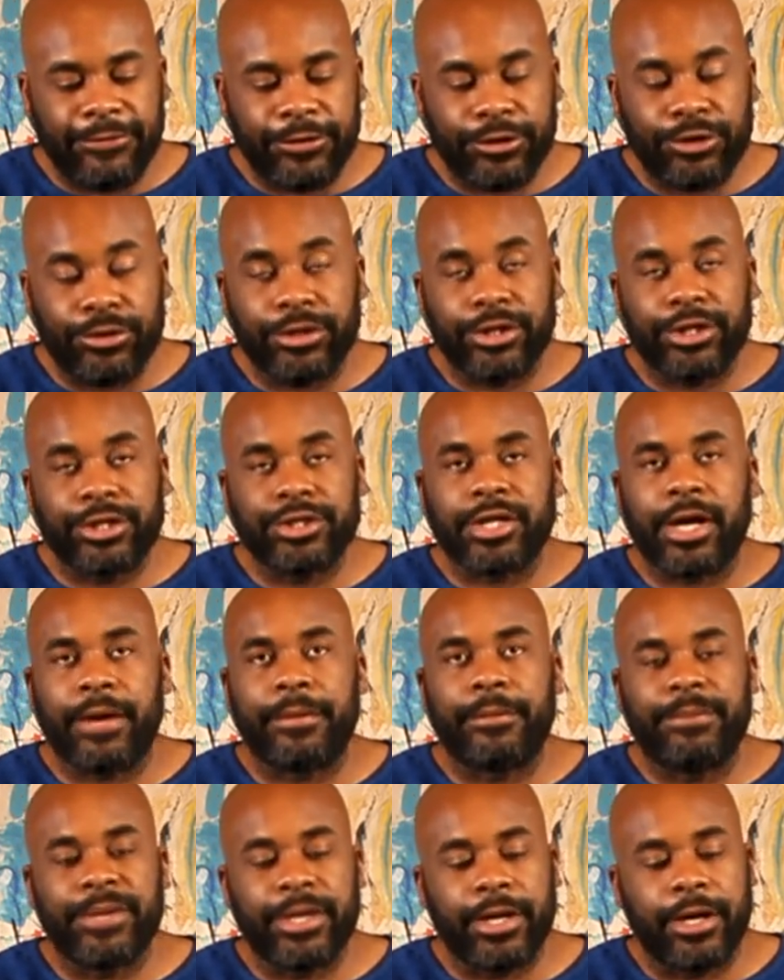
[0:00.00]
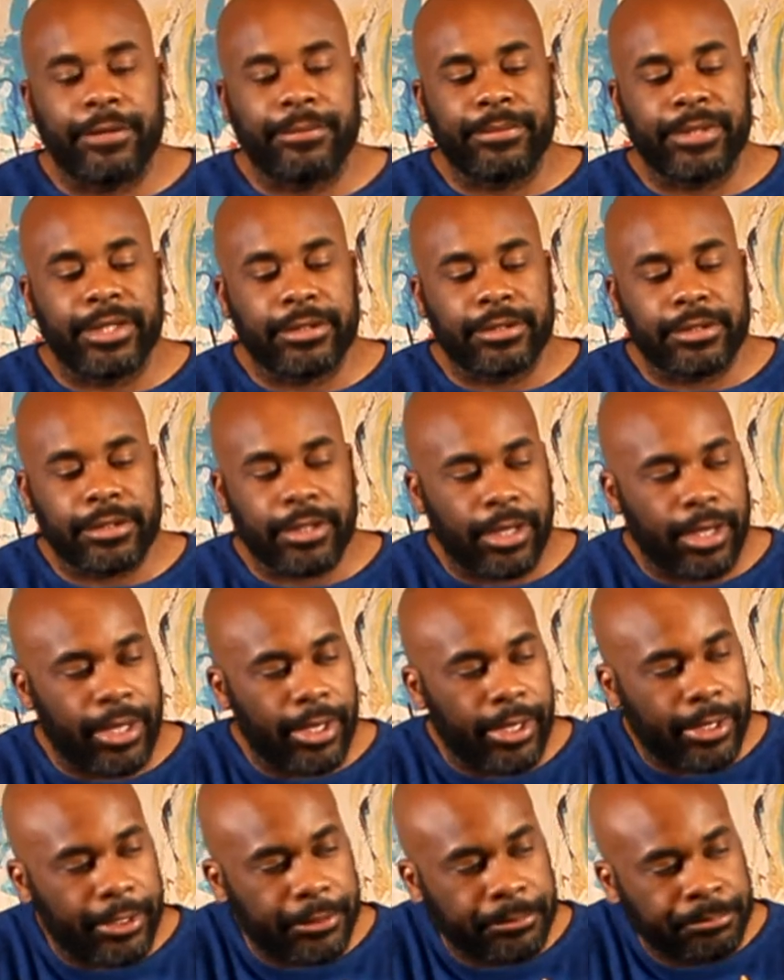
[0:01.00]
do a good job of Beyond Meat.
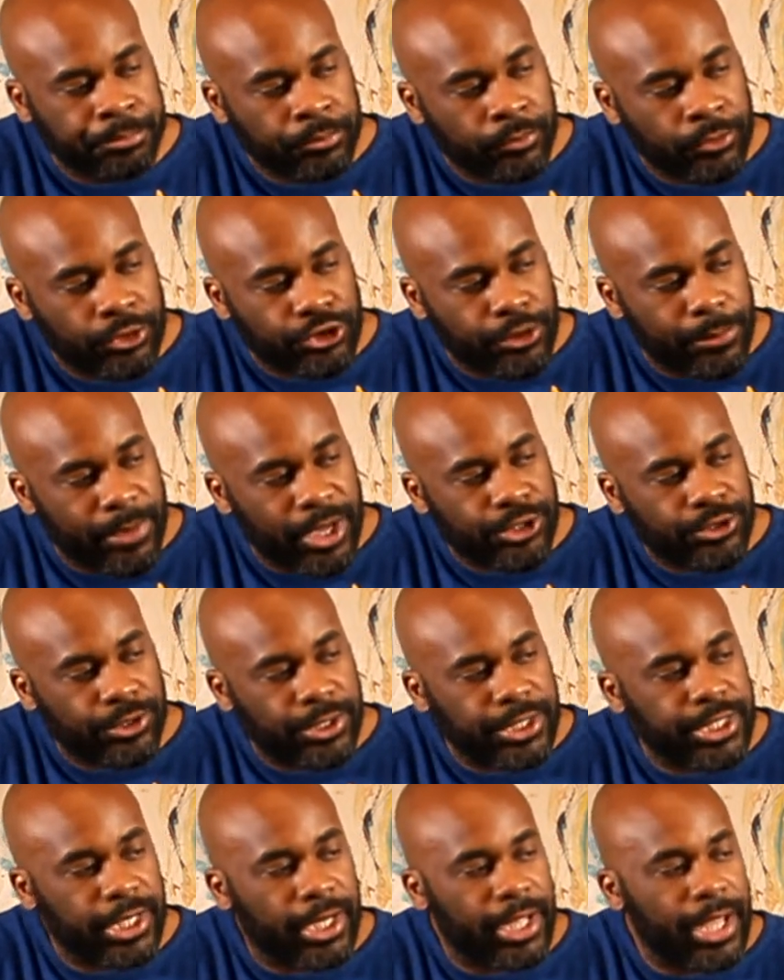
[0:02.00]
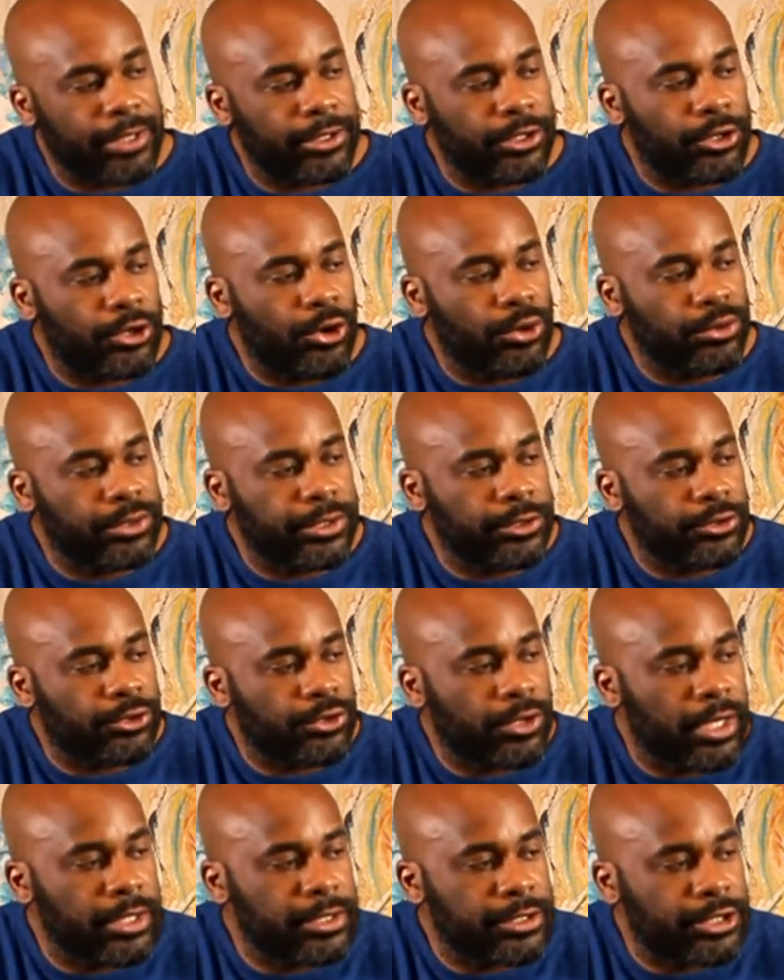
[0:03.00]
So make sure to check out the Golden
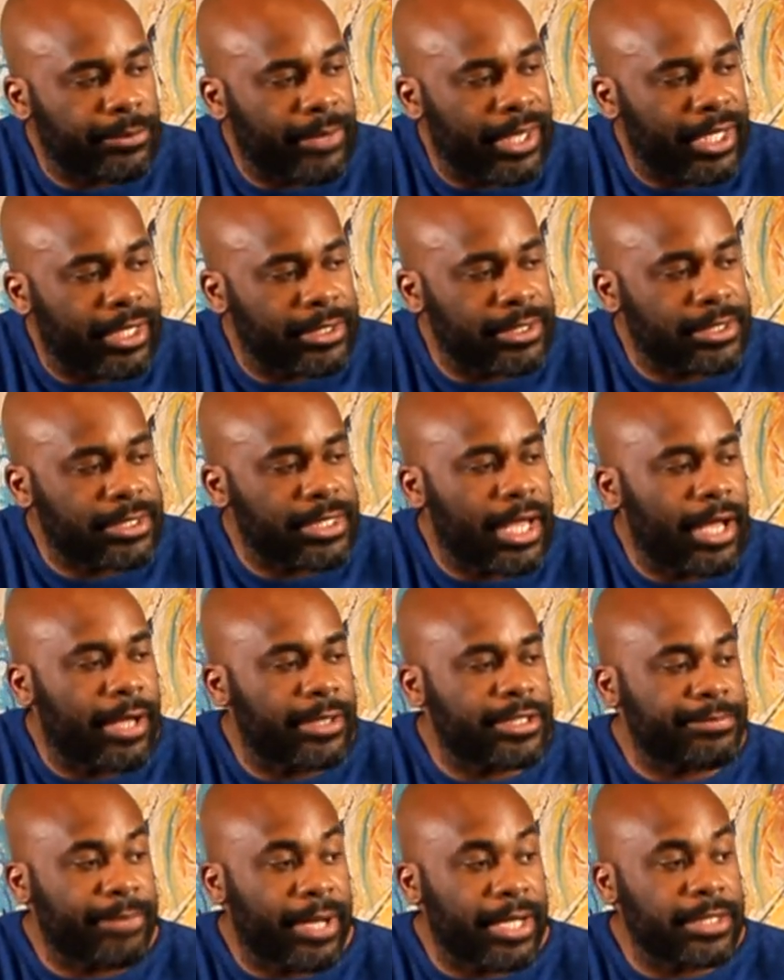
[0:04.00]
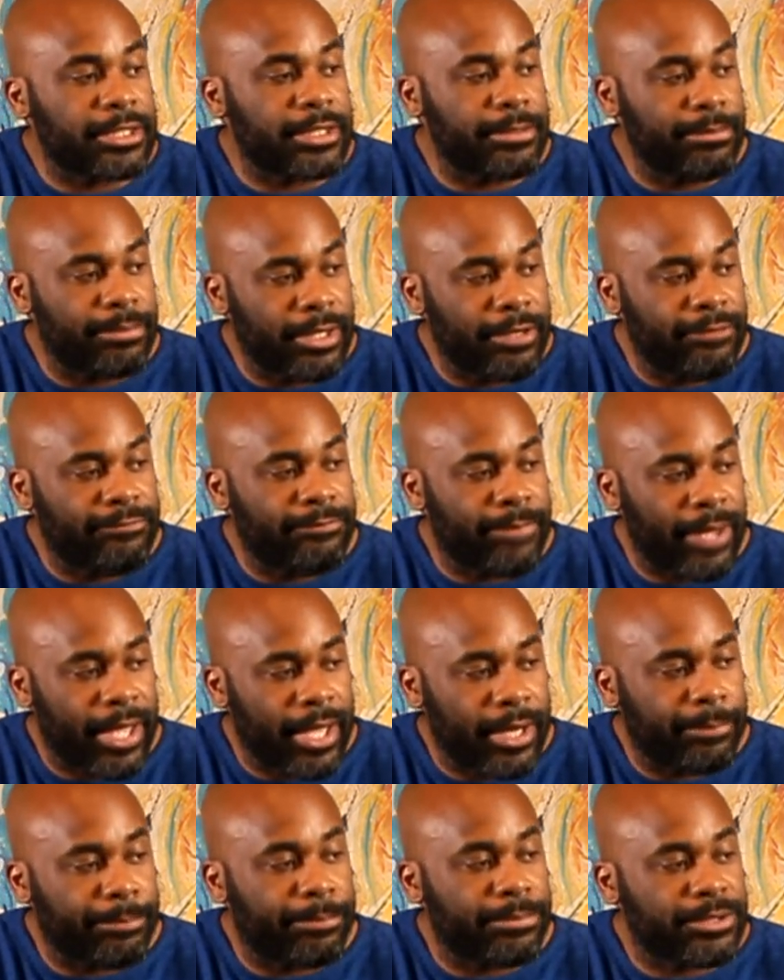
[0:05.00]
Krust Jamaican Style Spicy Beef
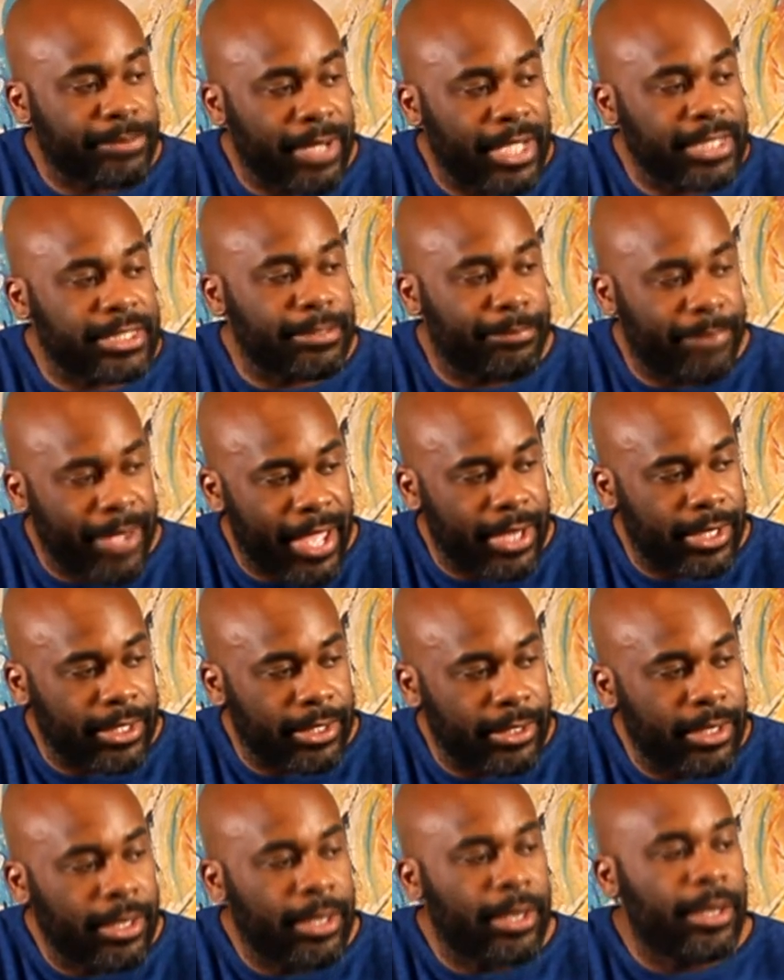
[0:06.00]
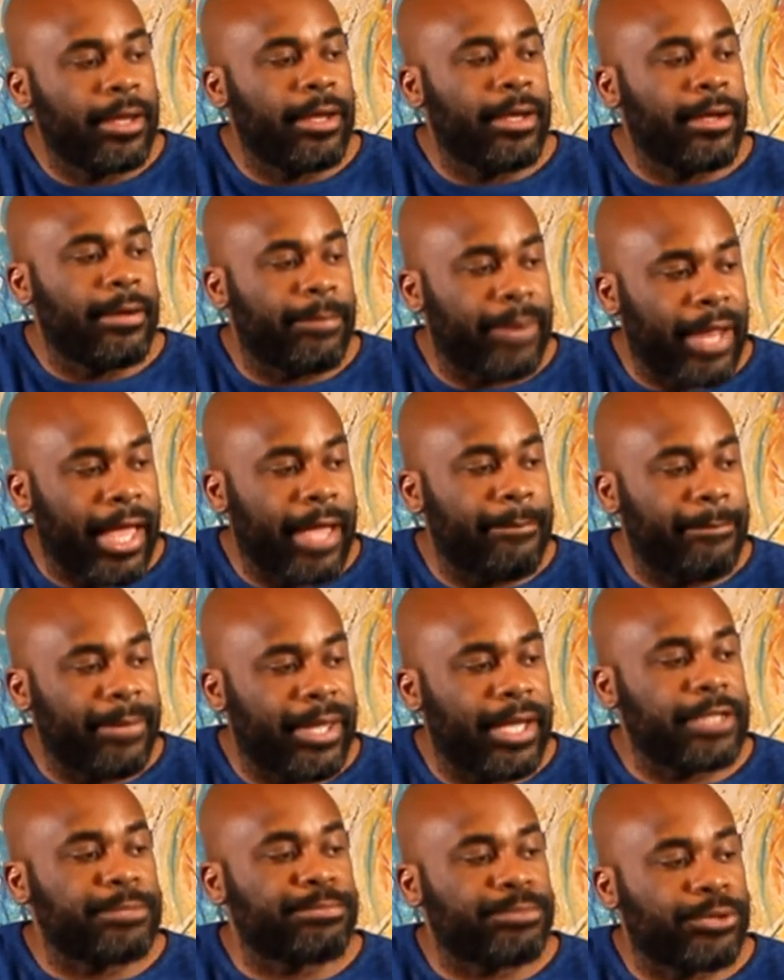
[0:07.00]
Spicy Patty,
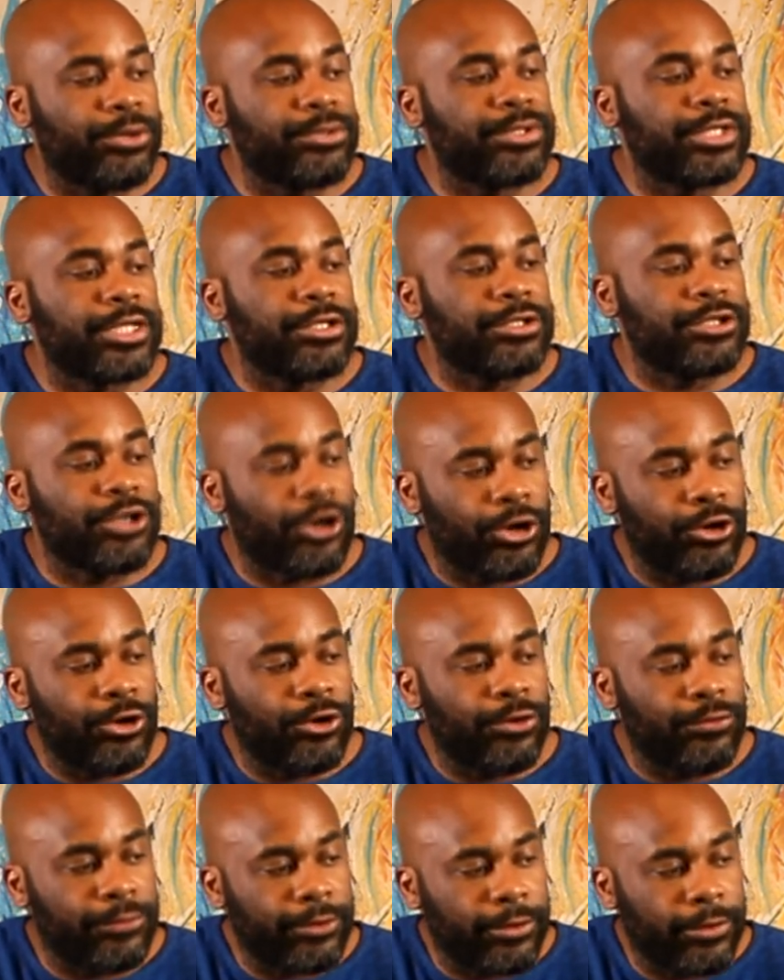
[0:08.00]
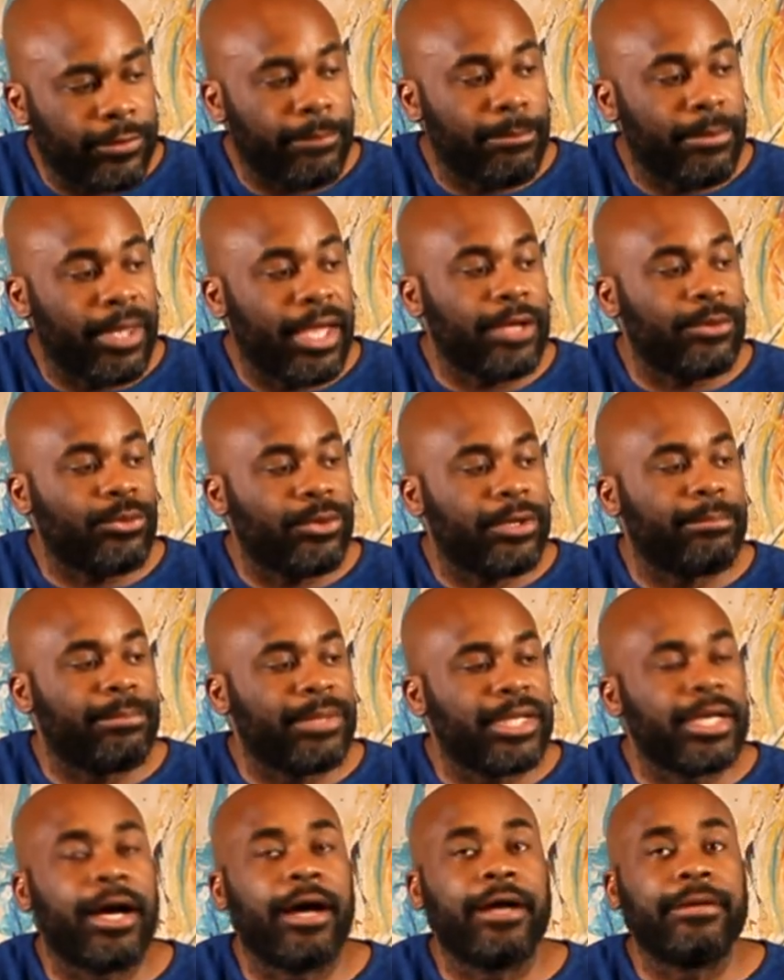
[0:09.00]
plant-based protein turnover made with
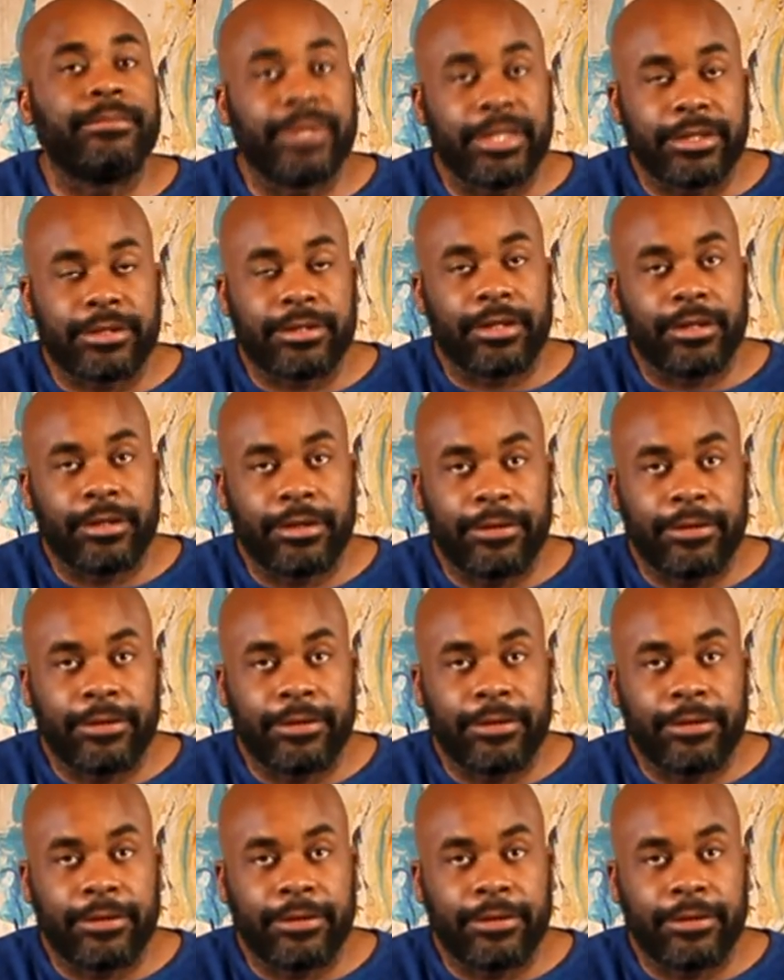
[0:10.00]
Beyond Meat.